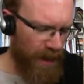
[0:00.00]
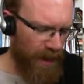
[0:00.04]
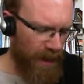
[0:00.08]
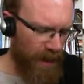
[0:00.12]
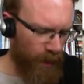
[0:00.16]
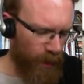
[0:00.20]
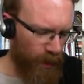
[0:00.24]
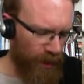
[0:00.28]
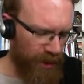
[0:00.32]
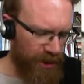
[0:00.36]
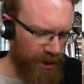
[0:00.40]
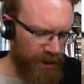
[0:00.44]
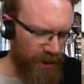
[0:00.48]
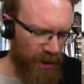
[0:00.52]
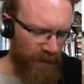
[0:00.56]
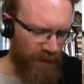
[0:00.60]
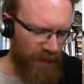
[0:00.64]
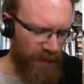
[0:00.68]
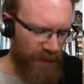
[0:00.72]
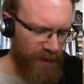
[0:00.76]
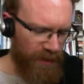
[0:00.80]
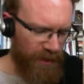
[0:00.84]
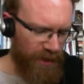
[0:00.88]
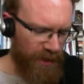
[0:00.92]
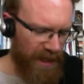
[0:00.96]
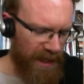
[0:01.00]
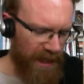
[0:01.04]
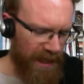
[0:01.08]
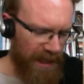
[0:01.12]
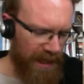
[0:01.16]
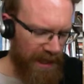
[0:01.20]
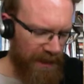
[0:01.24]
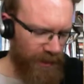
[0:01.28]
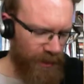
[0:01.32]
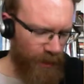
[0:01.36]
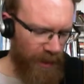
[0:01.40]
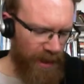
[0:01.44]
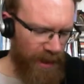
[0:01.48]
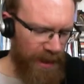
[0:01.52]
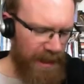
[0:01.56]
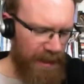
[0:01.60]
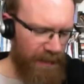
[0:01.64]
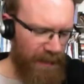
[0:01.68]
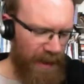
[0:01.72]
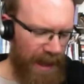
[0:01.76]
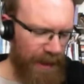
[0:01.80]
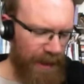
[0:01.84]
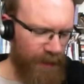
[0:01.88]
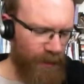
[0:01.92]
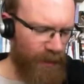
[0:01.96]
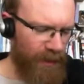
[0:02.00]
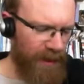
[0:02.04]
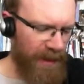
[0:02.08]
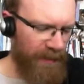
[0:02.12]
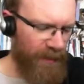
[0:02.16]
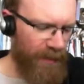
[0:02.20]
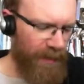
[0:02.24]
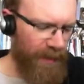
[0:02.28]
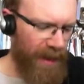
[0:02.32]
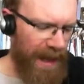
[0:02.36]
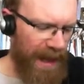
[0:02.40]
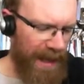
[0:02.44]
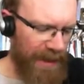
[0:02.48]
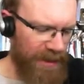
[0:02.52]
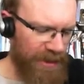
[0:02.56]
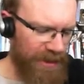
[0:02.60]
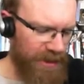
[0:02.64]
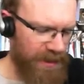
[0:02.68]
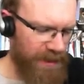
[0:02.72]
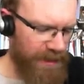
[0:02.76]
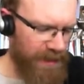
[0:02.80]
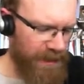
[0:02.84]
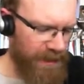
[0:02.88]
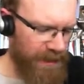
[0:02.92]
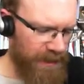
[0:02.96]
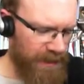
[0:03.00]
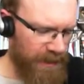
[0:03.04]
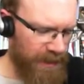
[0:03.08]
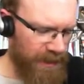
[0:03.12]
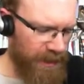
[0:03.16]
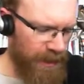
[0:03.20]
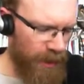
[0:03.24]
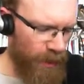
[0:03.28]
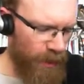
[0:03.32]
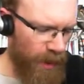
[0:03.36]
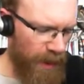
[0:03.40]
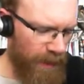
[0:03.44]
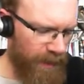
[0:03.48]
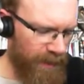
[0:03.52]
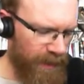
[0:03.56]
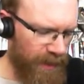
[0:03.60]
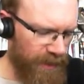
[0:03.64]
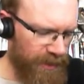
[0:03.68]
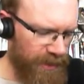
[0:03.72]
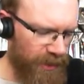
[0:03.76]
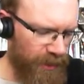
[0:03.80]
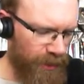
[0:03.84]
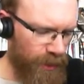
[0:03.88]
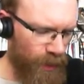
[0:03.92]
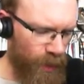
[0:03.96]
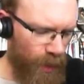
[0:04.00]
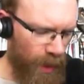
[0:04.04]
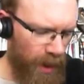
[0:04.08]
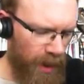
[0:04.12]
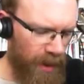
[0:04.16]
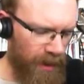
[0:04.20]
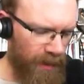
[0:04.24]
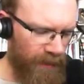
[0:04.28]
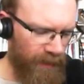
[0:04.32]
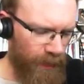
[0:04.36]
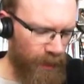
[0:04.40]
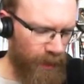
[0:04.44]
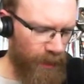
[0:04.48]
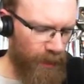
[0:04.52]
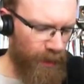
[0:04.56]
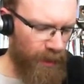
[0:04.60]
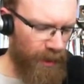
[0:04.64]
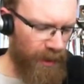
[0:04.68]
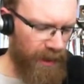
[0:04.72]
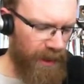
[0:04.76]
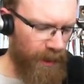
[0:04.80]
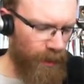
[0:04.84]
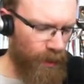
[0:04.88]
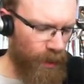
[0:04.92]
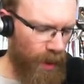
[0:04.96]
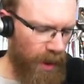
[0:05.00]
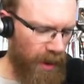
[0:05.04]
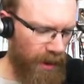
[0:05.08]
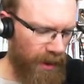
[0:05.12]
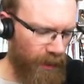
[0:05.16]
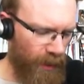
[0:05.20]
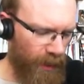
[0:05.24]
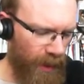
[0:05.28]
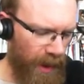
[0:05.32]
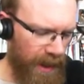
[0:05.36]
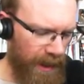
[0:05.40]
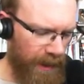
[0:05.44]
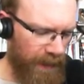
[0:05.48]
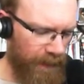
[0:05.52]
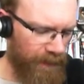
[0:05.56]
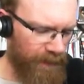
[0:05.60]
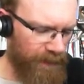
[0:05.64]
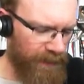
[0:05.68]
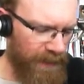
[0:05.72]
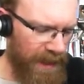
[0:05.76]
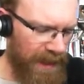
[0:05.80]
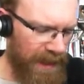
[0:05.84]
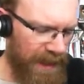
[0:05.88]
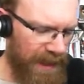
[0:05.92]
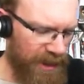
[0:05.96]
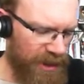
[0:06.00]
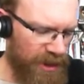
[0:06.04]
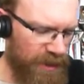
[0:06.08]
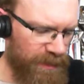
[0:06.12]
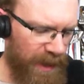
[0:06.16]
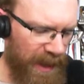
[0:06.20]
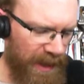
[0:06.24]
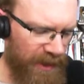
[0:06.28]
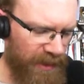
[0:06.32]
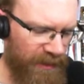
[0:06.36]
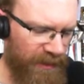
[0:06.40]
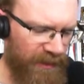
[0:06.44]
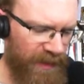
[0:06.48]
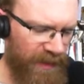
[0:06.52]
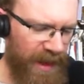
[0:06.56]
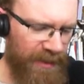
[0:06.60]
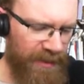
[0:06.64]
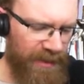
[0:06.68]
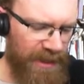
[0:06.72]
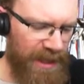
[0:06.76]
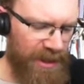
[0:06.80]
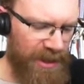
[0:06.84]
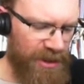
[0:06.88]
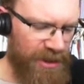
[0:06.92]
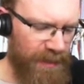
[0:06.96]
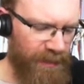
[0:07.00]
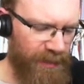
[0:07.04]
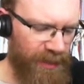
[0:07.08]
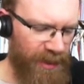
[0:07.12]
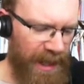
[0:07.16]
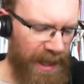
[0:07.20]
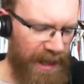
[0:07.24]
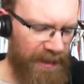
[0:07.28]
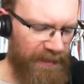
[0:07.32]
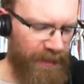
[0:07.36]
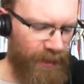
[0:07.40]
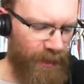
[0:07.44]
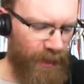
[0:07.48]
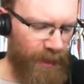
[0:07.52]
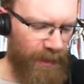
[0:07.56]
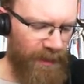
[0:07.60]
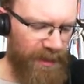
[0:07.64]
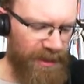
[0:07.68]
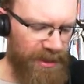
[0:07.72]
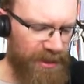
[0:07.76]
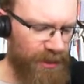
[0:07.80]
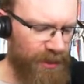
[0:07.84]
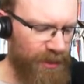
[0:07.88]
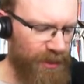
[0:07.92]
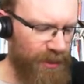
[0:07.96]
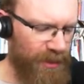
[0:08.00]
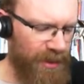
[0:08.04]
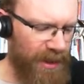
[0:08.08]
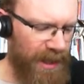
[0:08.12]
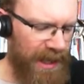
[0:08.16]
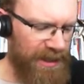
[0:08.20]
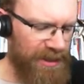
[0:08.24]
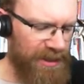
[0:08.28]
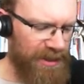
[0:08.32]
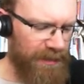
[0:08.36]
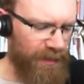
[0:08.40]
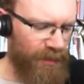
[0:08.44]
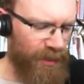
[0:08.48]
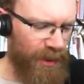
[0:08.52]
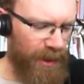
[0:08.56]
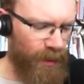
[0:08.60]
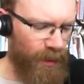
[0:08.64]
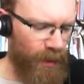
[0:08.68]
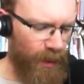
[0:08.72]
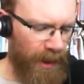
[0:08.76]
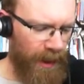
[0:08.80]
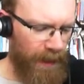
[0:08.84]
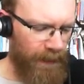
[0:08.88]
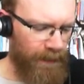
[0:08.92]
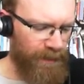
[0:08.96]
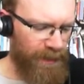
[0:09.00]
which no future king nor any man will ever match. Go up to the wall of Uruk and walk around. Inspect the foundation platform and scrutinize the brickwork.